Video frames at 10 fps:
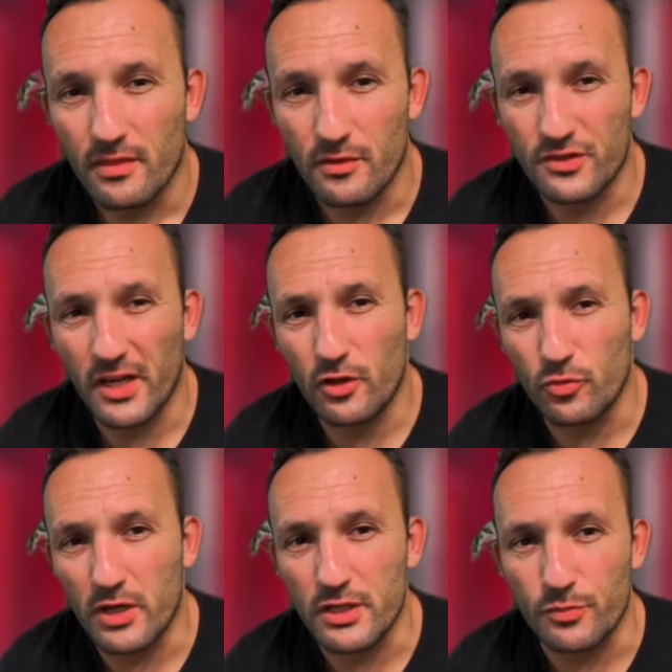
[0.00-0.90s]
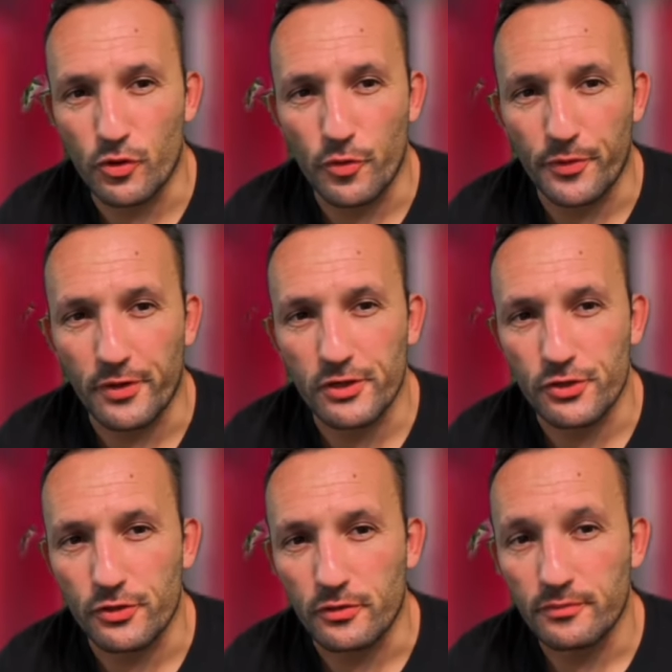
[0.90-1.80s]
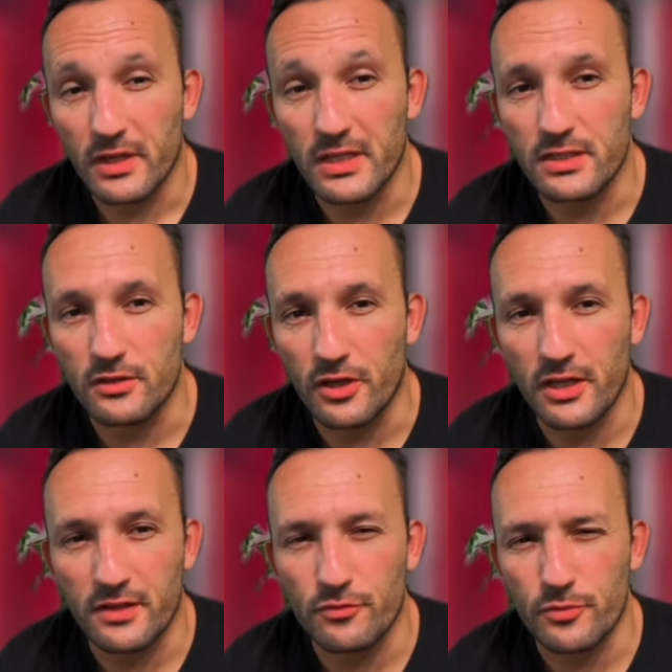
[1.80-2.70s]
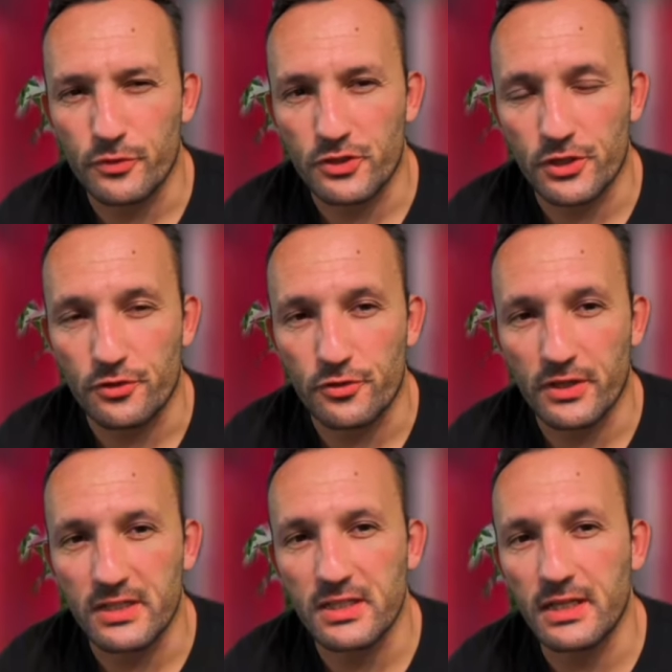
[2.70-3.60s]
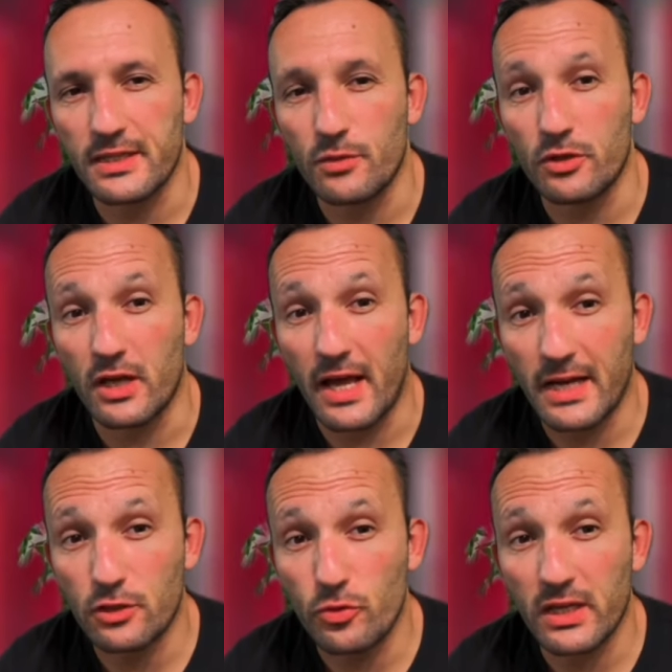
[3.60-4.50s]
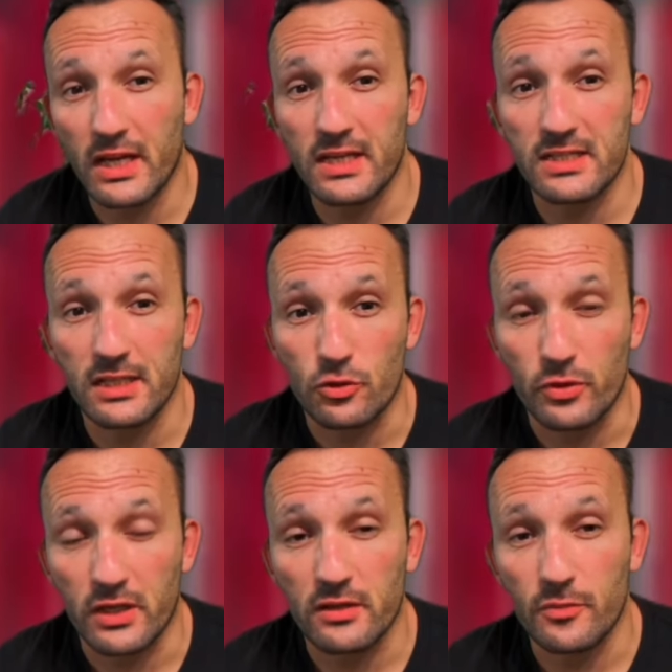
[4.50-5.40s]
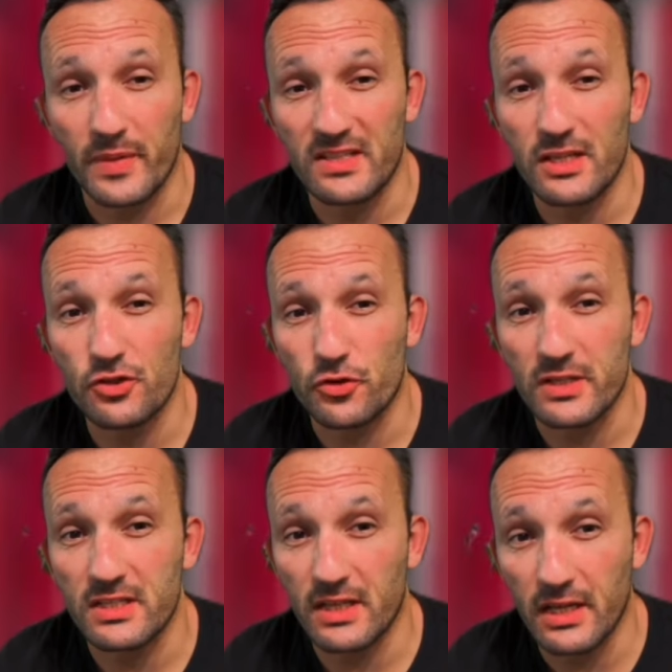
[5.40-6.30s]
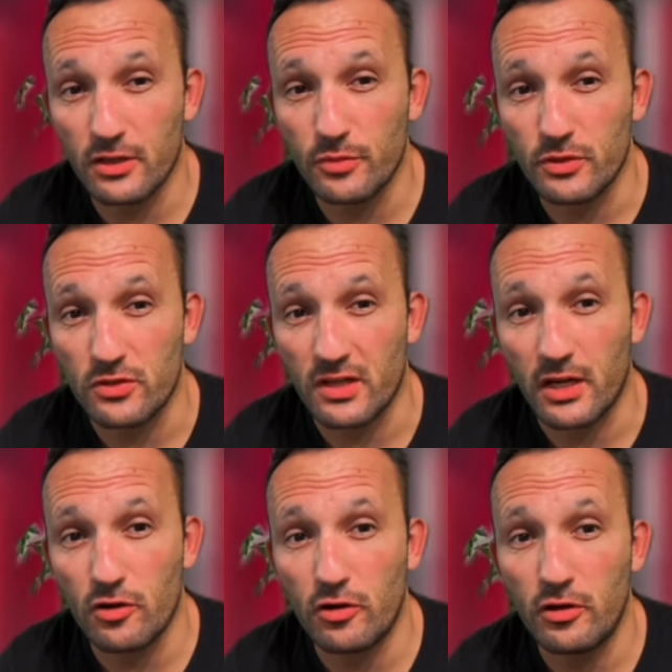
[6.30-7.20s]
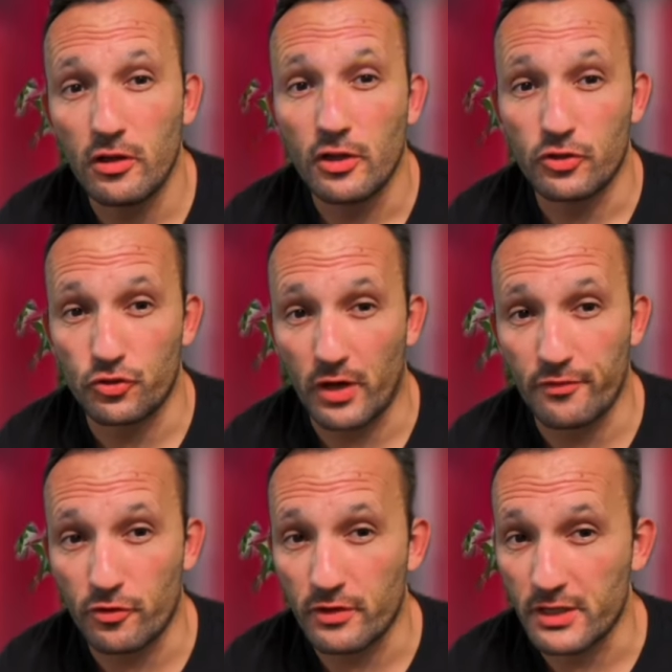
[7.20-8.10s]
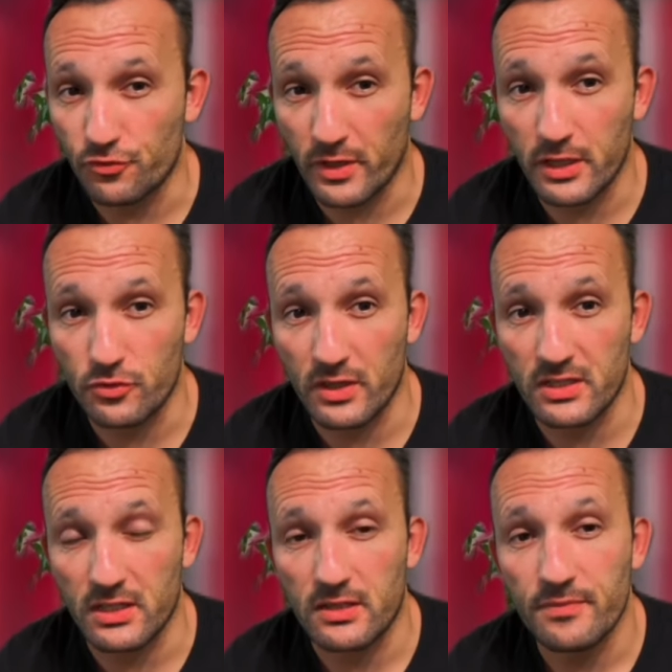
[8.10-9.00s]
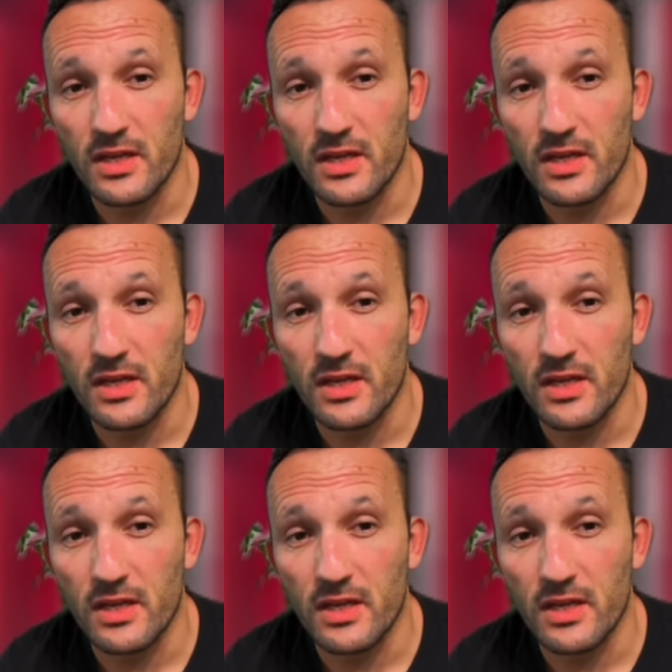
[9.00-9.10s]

The second one is more operational. It's the hit and run procedure. You can see that they want to act quick and exit quick. The passenger is staying on the motorcycle, the driver is ready to exit.